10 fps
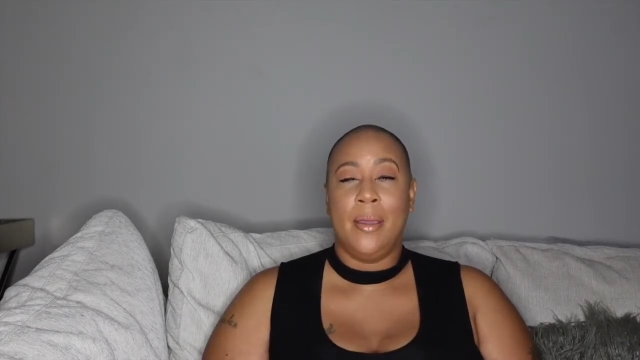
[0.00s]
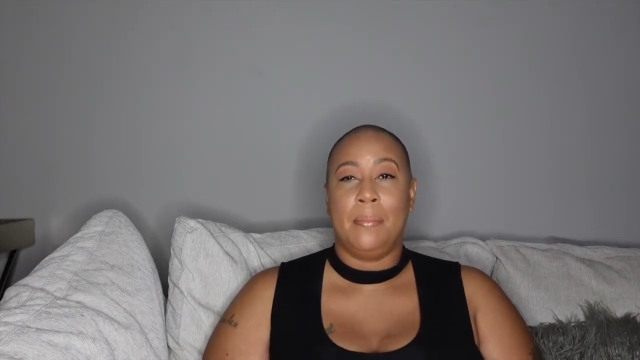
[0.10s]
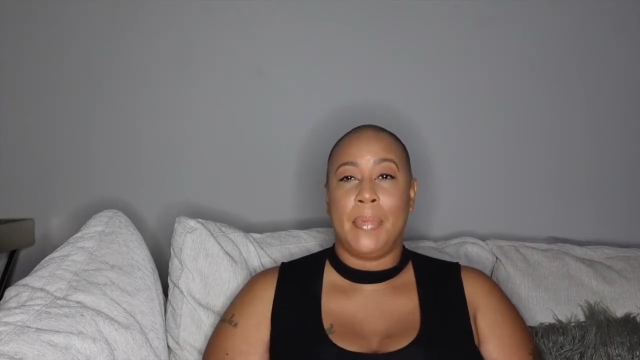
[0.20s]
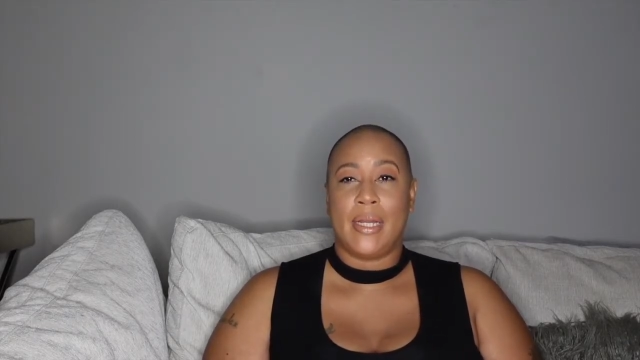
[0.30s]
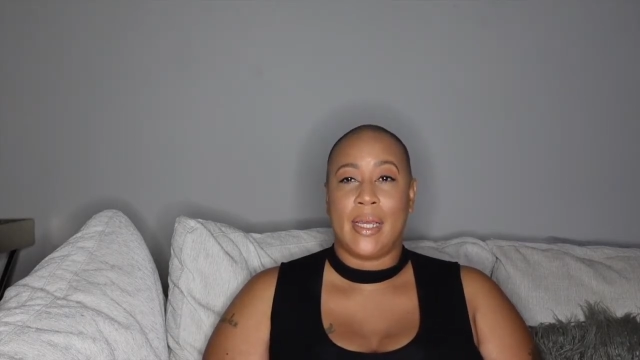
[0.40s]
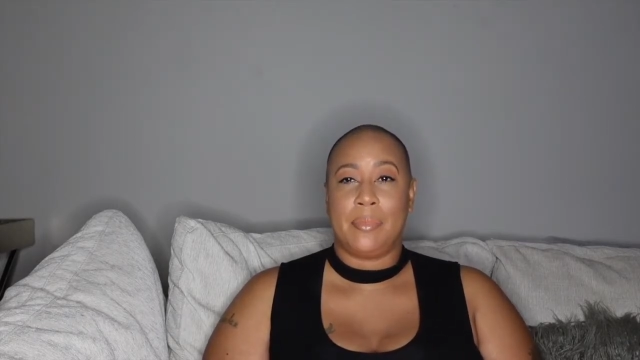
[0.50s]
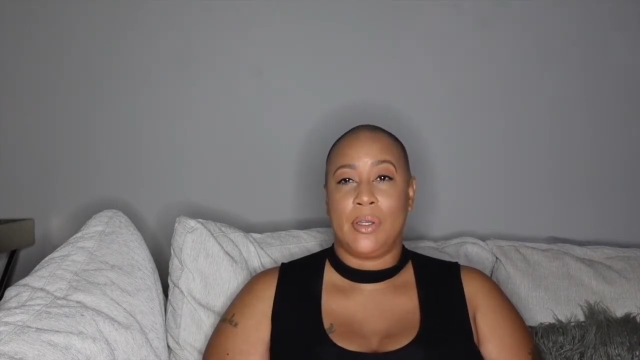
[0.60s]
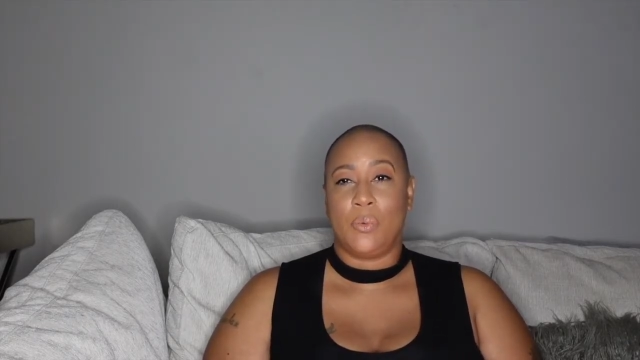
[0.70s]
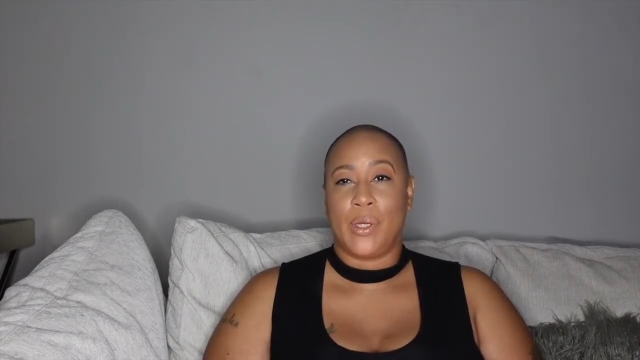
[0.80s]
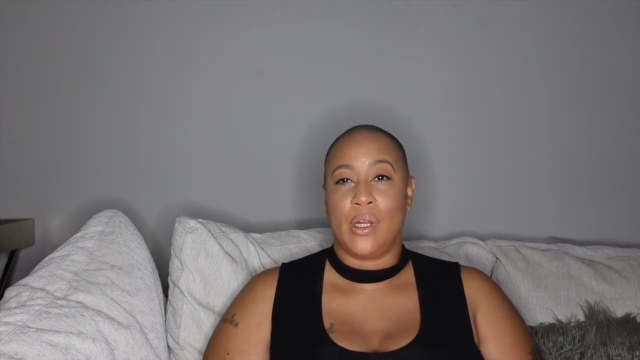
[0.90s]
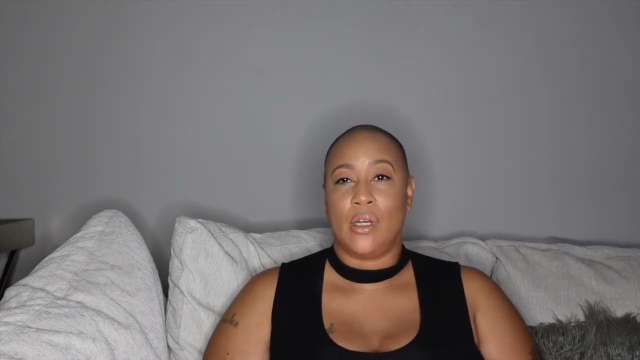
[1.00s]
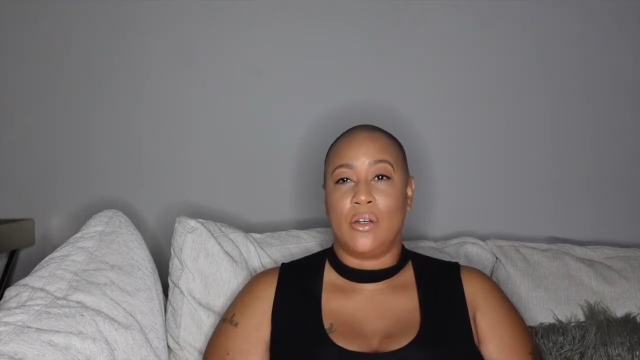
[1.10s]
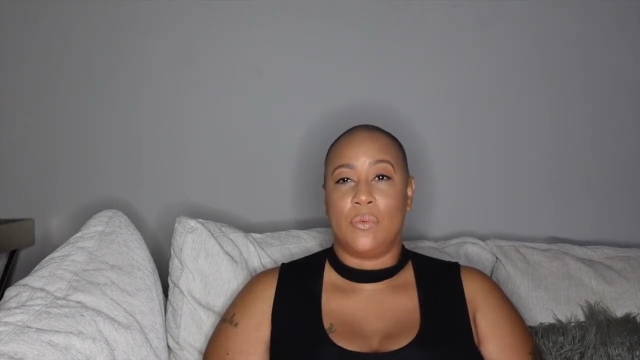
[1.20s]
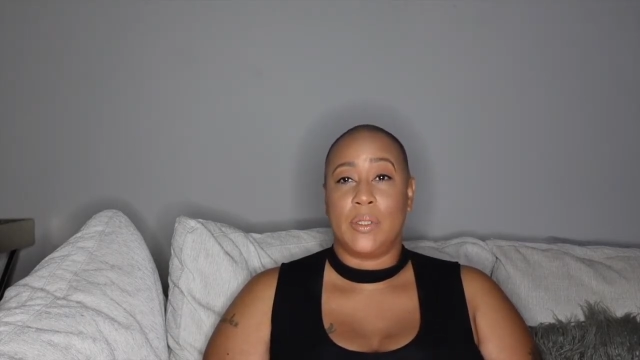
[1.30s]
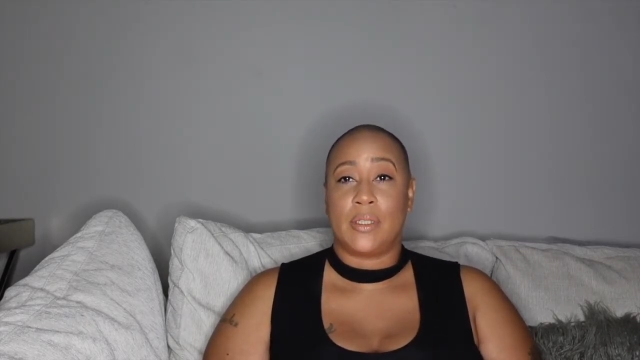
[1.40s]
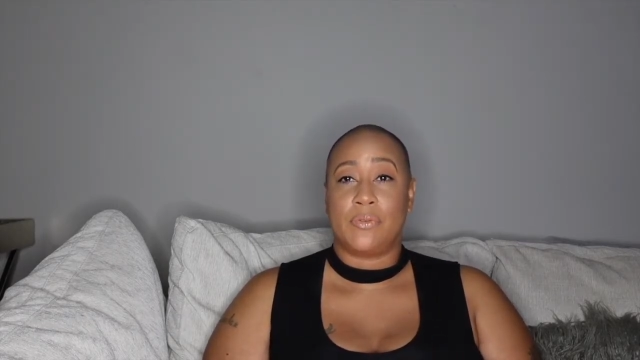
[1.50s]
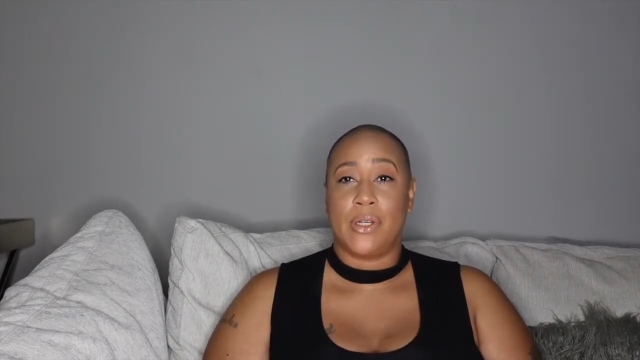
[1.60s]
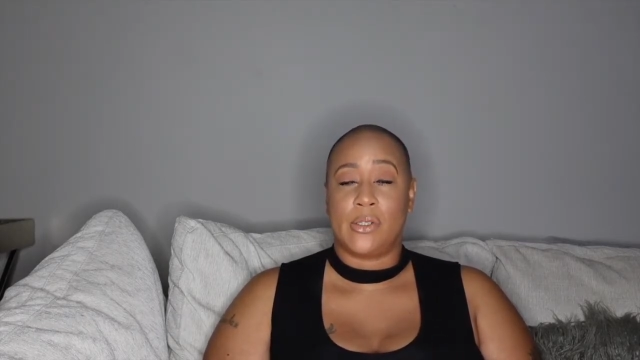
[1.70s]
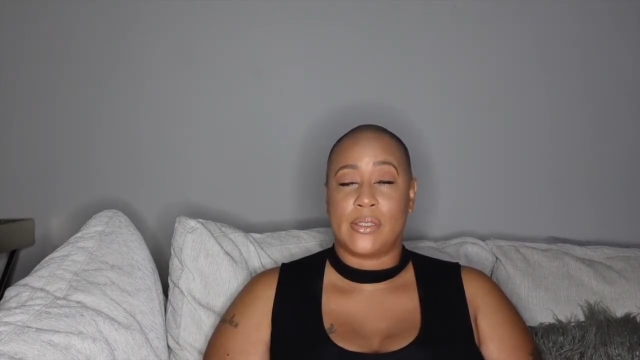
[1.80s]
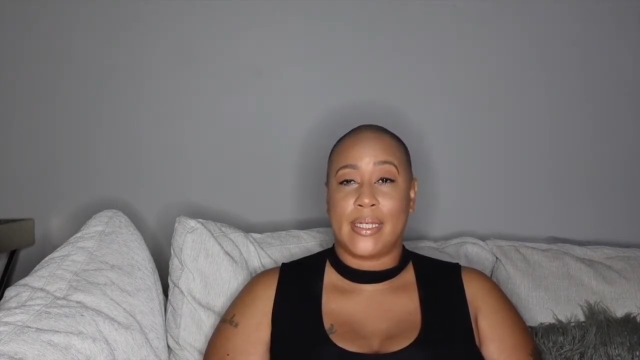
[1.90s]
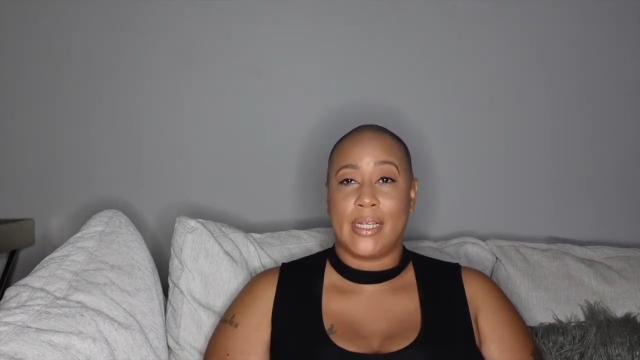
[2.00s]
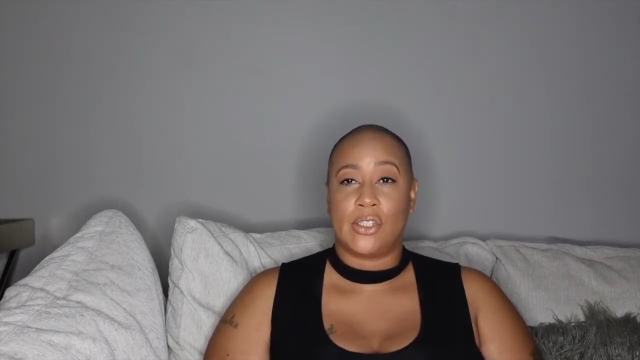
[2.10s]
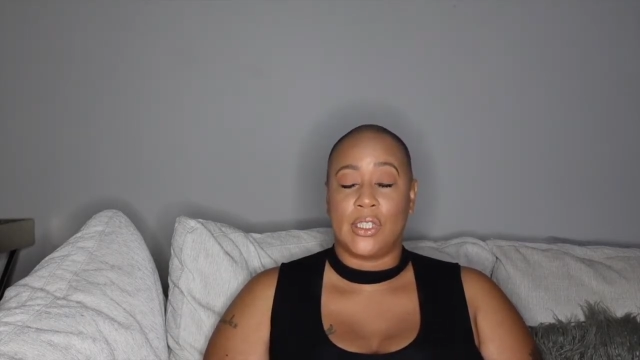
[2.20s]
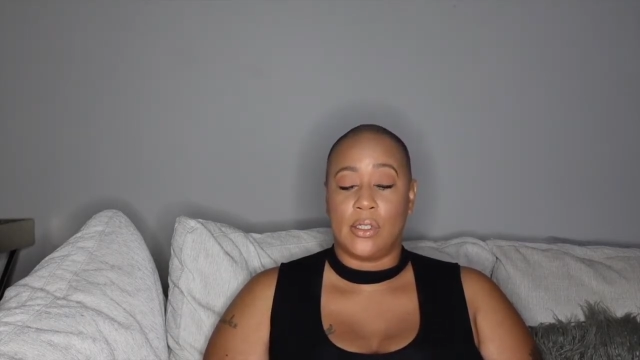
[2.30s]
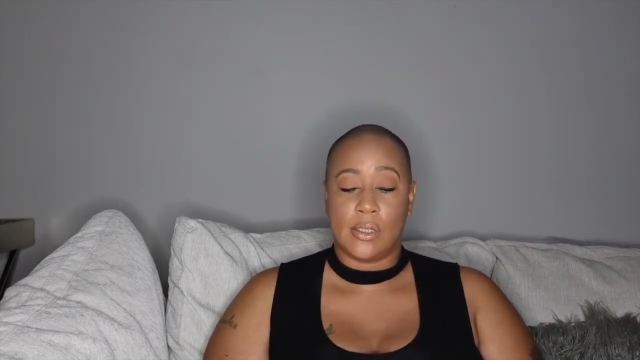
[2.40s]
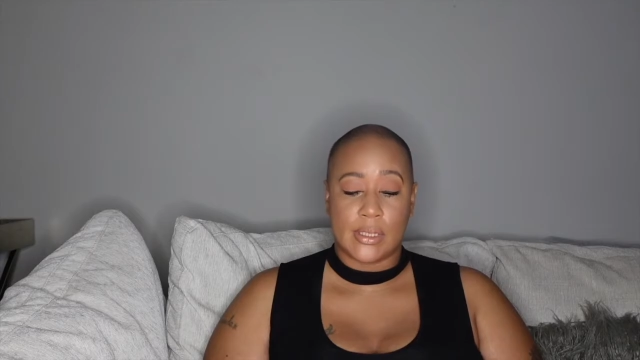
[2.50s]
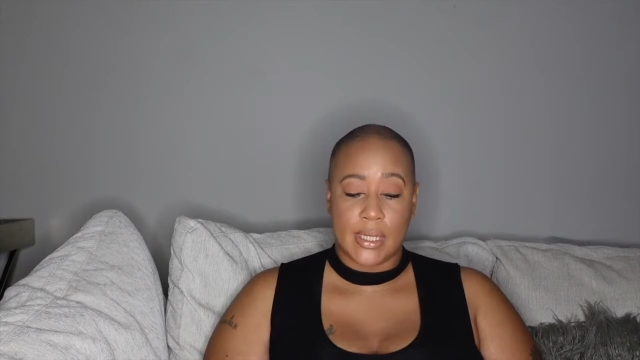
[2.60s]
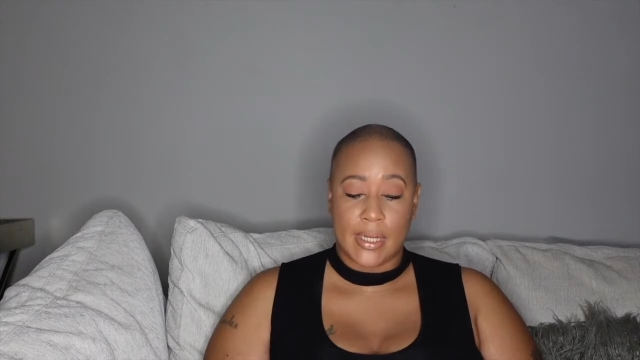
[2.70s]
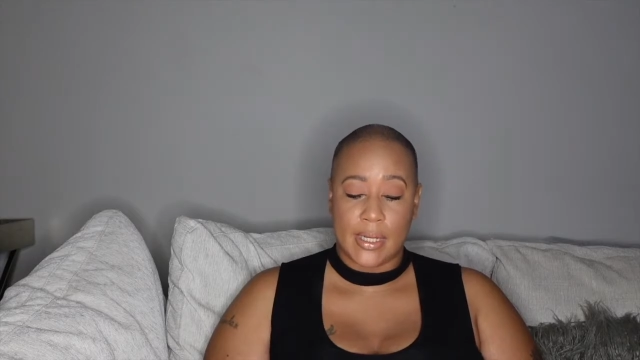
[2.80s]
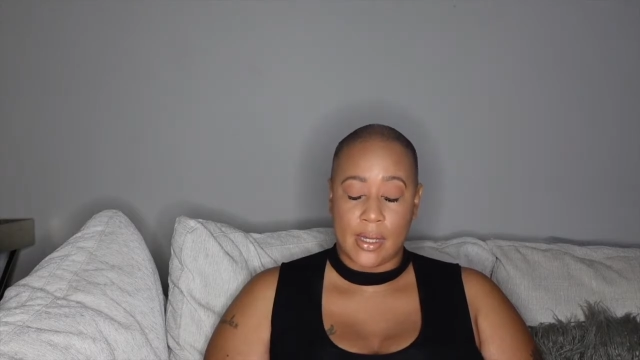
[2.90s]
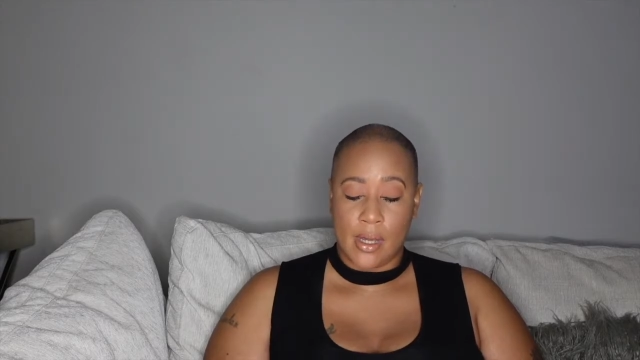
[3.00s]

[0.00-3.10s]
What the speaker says: may not be aware of what the fragrance actually looks like.